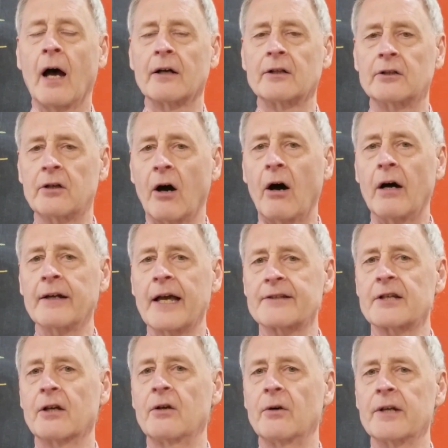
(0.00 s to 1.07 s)
God has
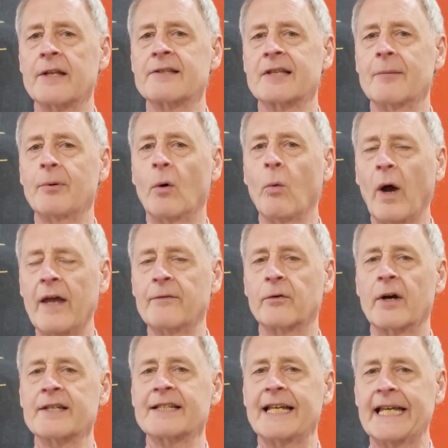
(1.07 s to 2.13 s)
a good and simple way for
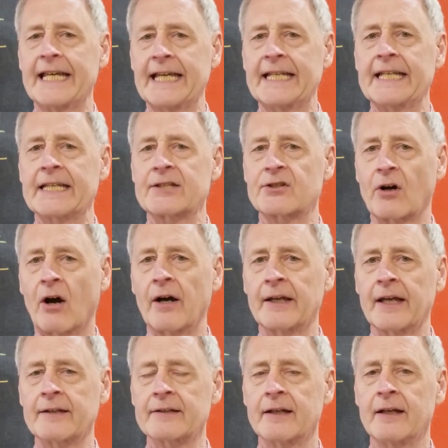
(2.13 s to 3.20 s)
us to hit His
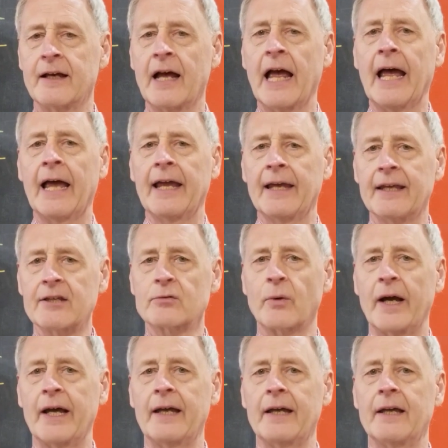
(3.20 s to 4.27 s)
target. His
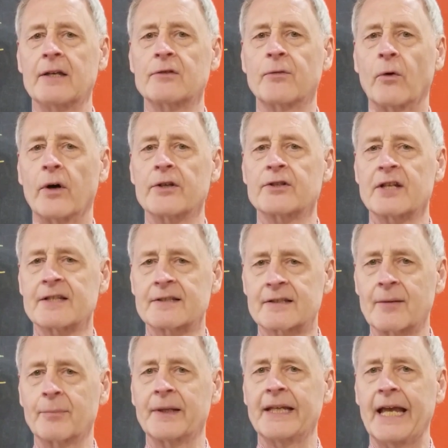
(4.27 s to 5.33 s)
way is for us to
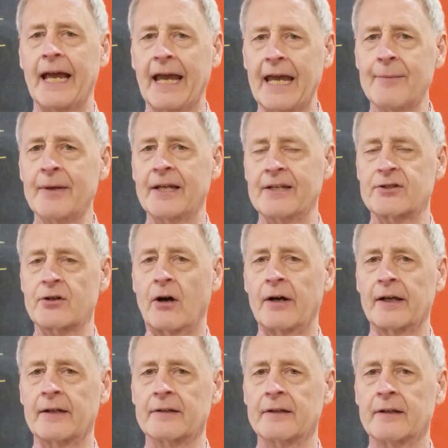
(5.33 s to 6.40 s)
simply aim at His
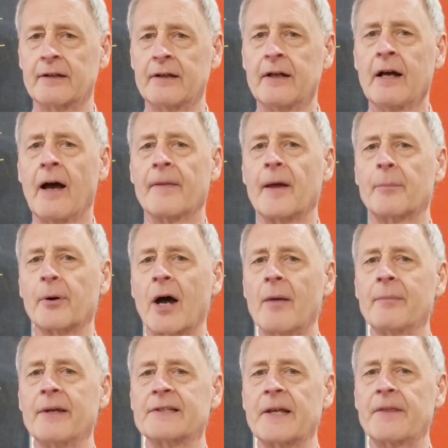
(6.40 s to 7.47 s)
target. The
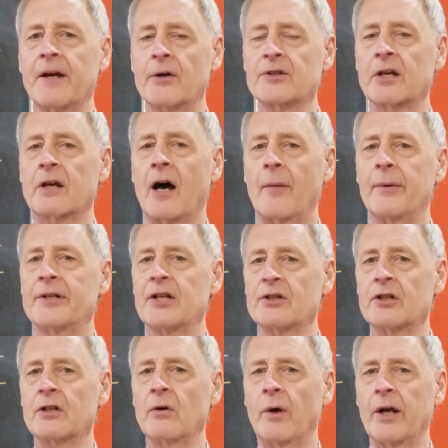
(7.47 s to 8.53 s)
problem is that there is a
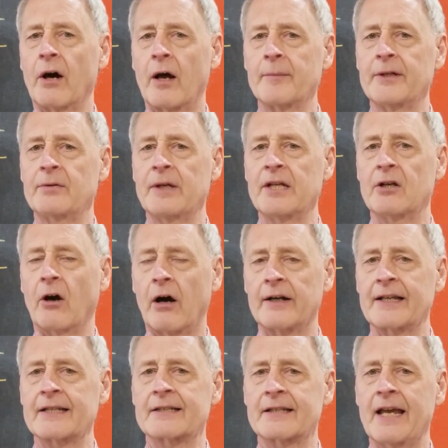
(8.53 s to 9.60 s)
competition going on between God
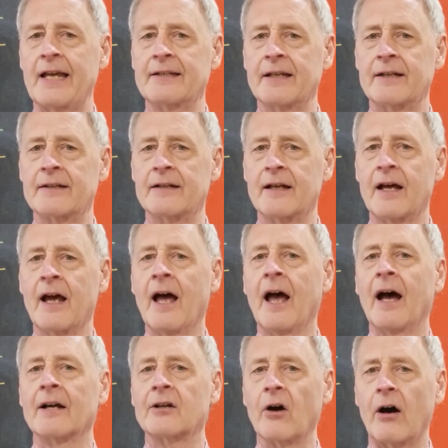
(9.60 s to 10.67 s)
and Satan.
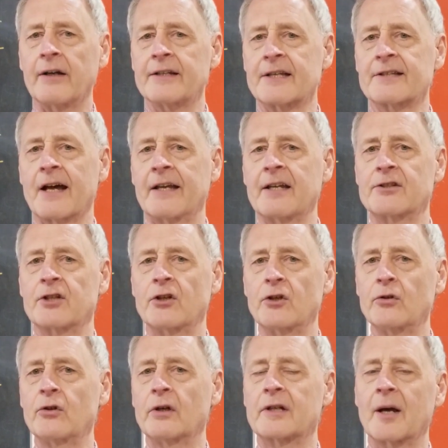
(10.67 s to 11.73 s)
God designed us to
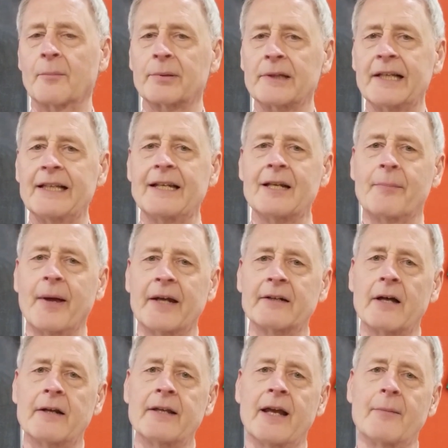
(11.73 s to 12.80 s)
do good completely dependent
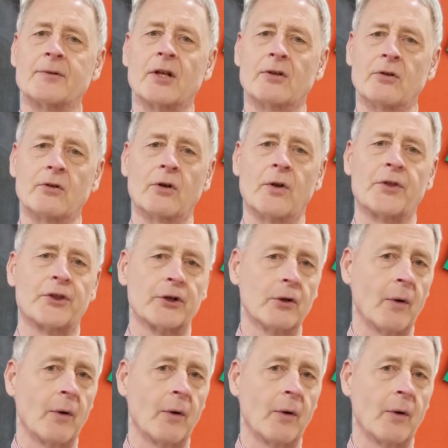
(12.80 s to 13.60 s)
on Him to do good through